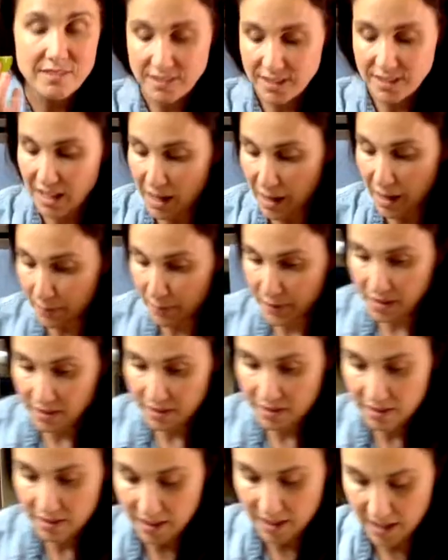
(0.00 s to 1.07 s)
Lime.
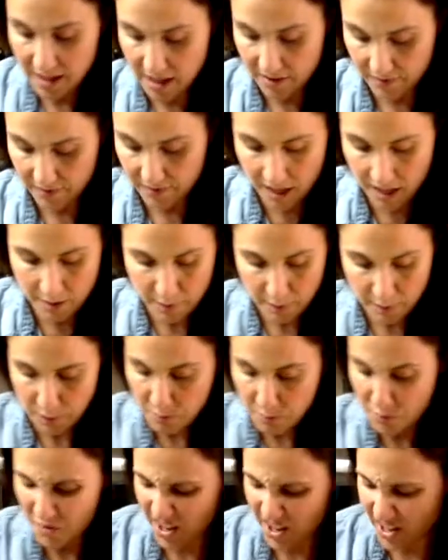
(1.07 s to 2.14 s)
Got half a lime. I'm going
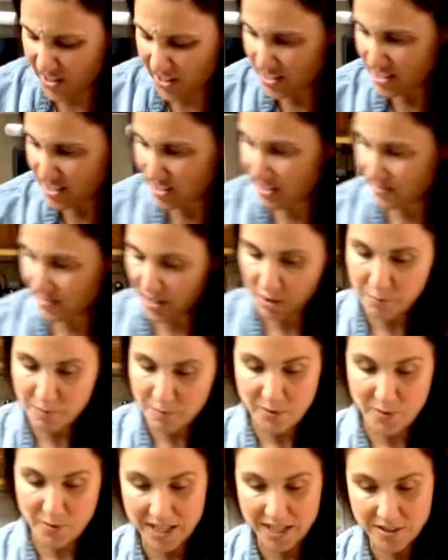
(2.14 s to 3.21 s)
to move all this stuff out of
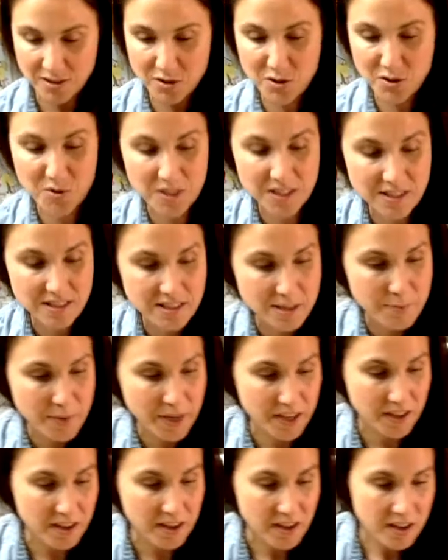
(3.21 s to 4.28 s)
my way so you can see
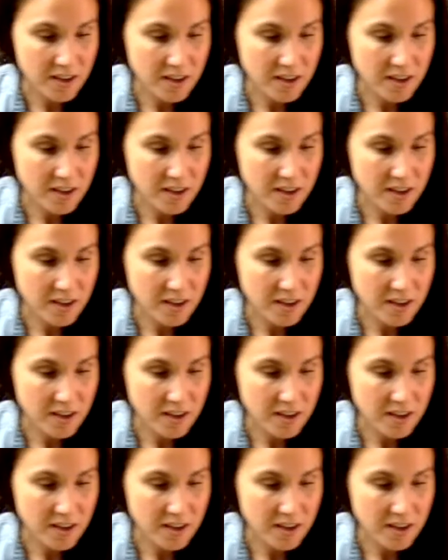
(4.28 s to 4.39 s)
better.